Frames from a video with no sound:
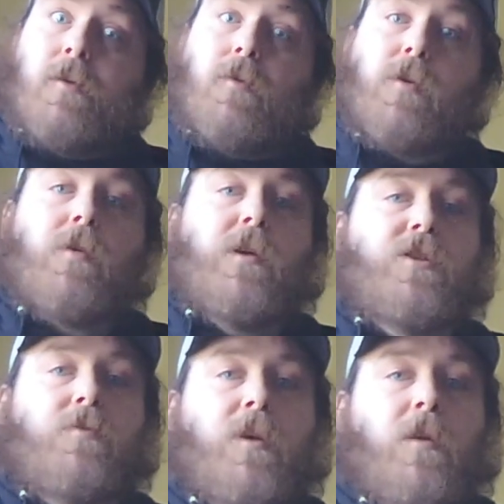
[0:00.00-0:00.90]
or their
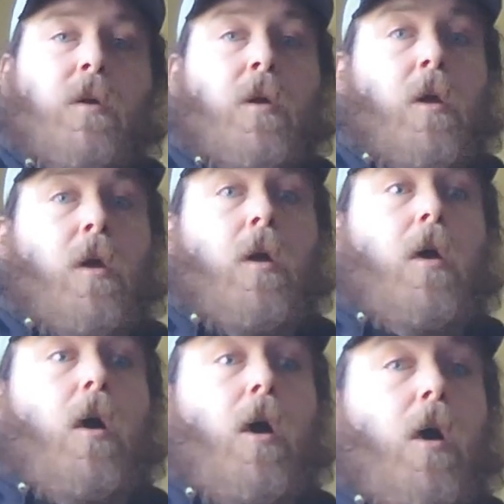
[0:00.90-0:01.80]
instrument.
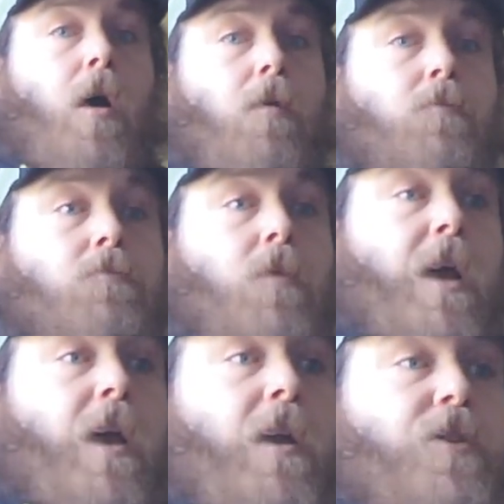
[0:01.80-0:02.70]
I
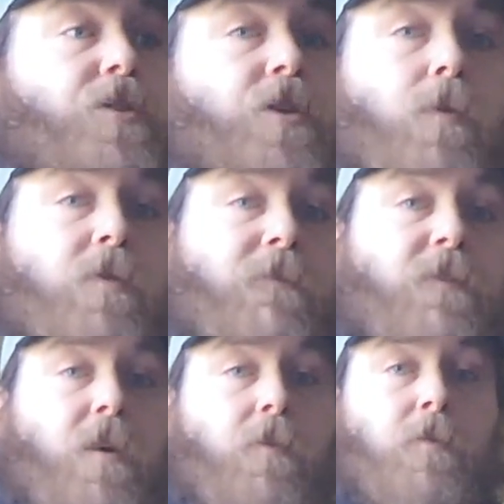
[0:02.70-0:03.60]
kind of just go with the
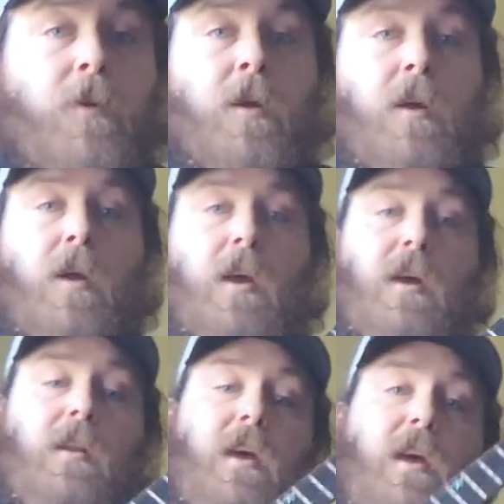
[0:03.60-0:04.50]
flow
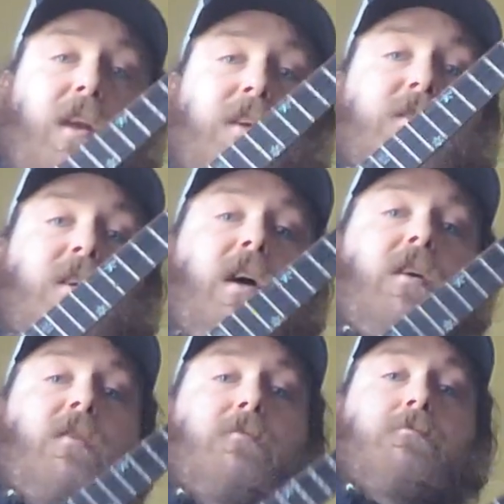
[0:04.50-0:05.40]
and let any style